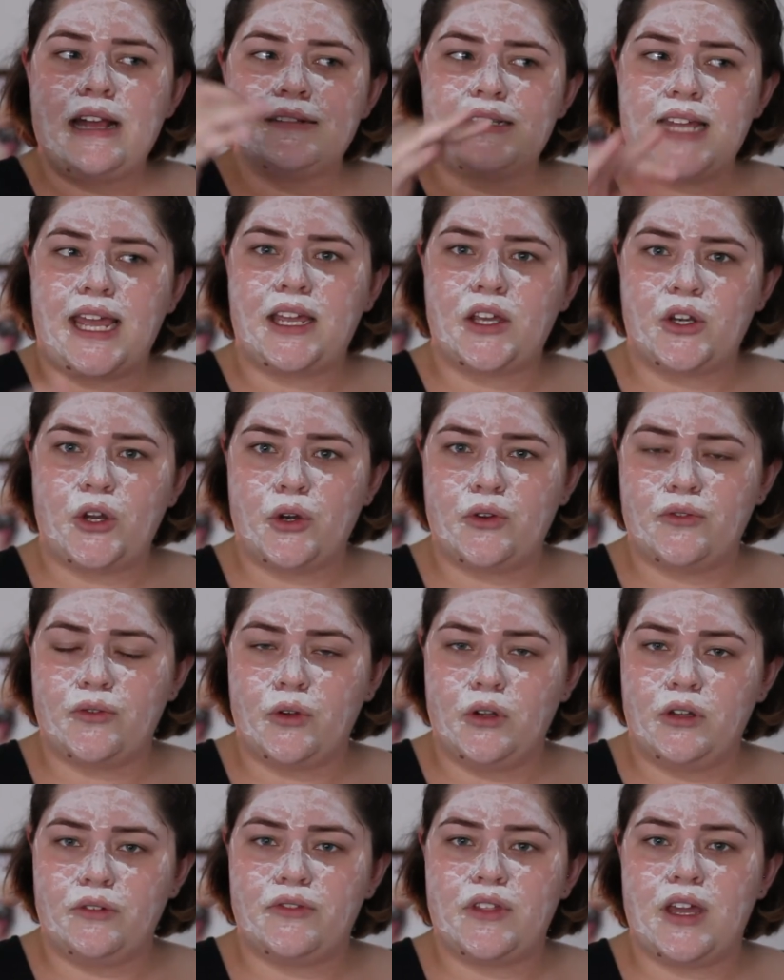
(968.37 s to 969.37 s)
Take a note of
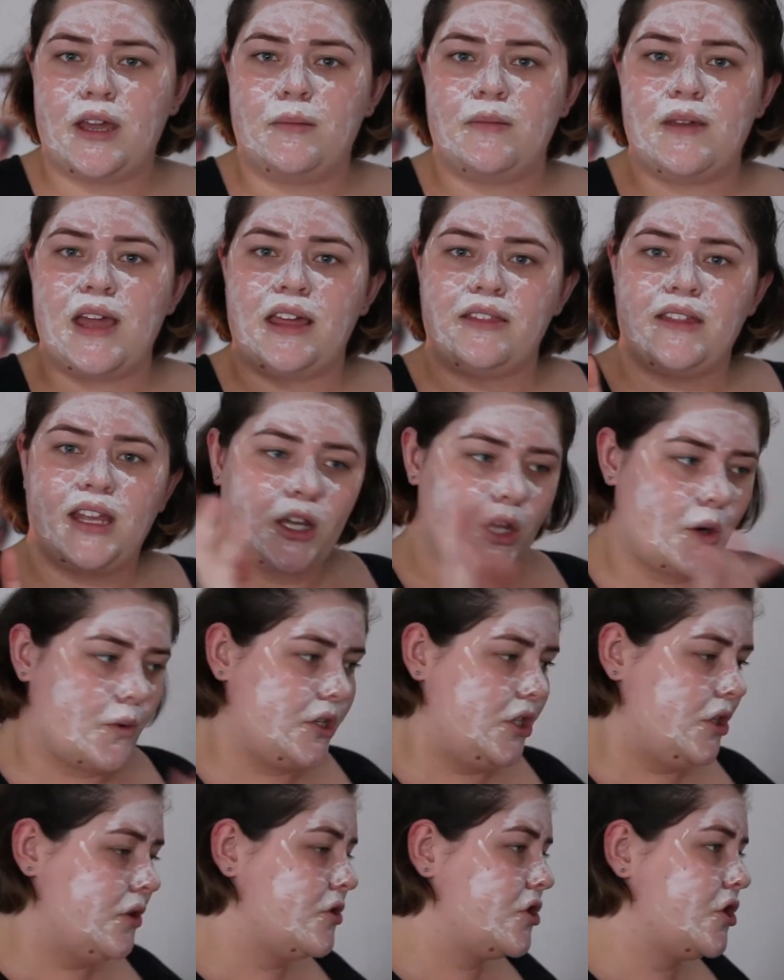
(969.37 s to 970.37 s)
all of them and then go
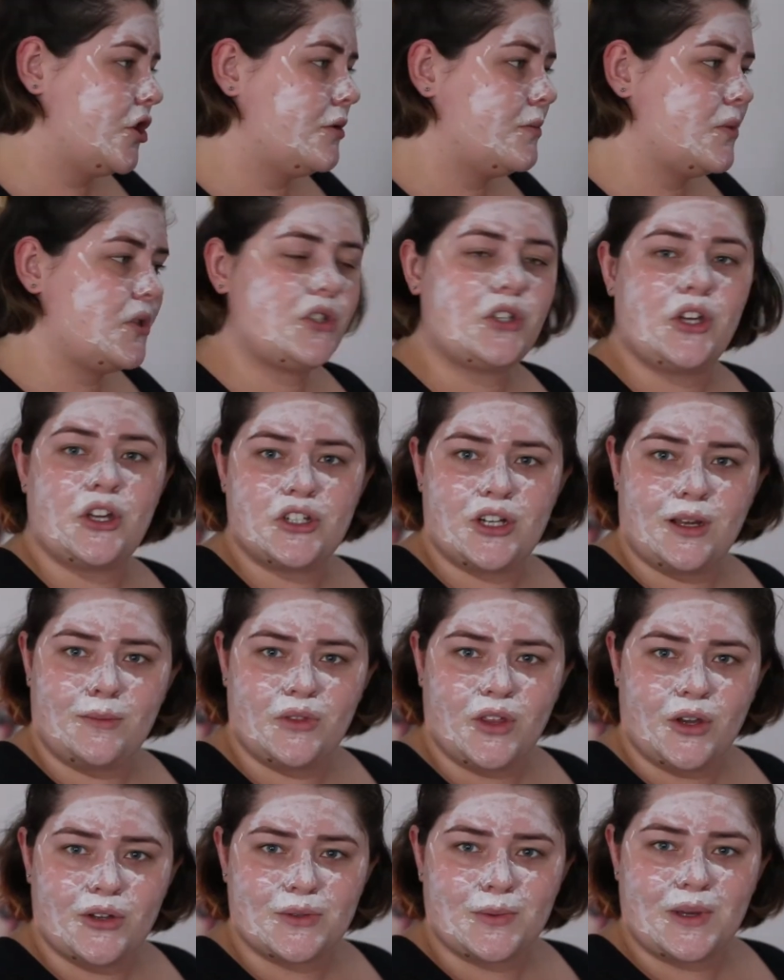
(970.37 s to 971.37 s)
on YouTube, search
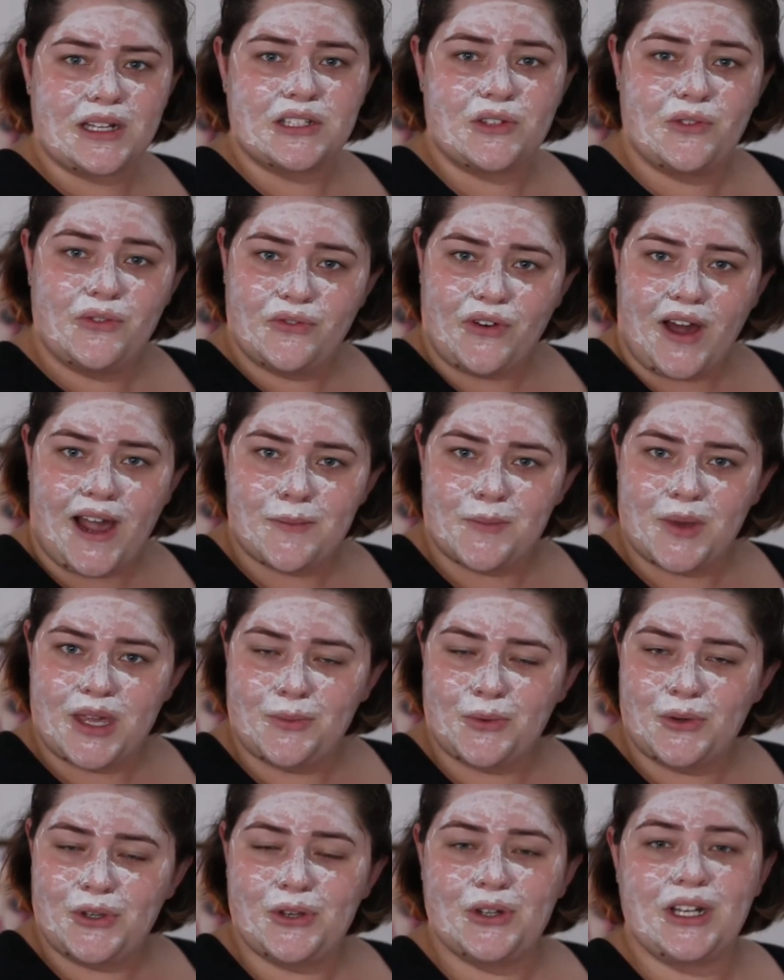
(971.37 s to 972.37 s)
up those ones, find
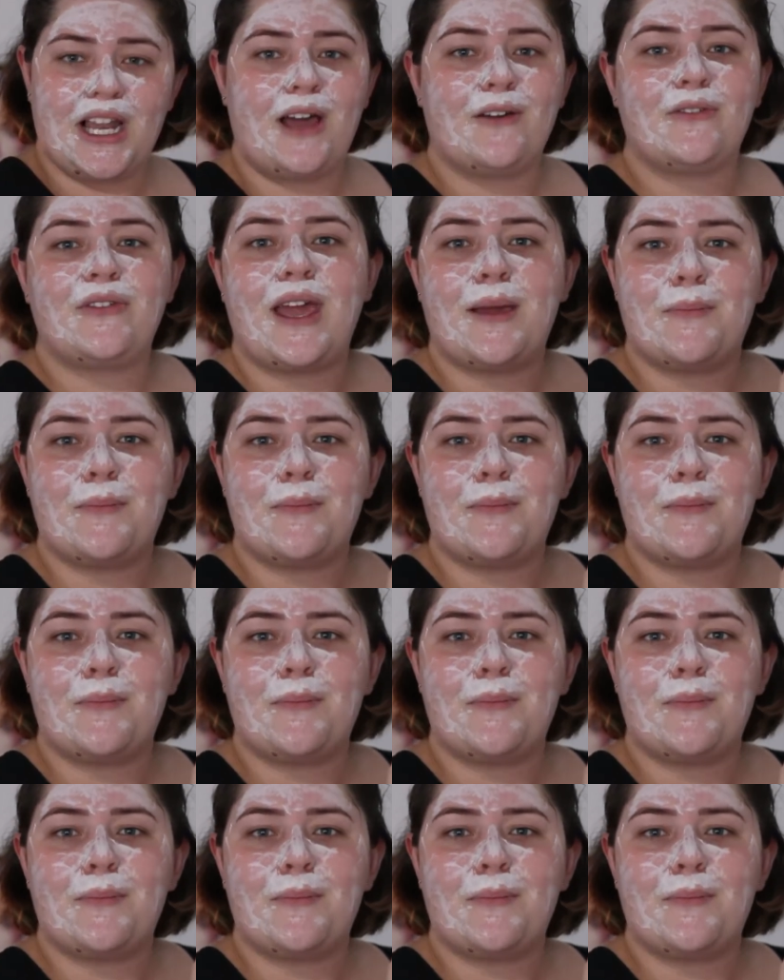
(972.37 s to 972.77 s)
people you love,